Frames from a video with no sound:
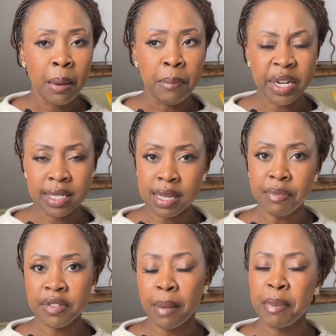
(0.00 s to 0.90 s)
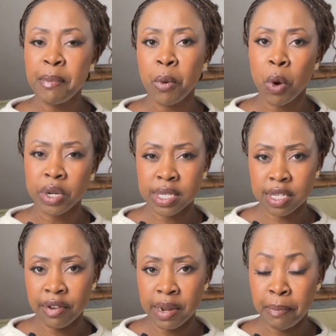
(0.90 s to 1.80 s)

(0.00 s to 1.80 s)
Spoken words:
But it's something that people won't necessarily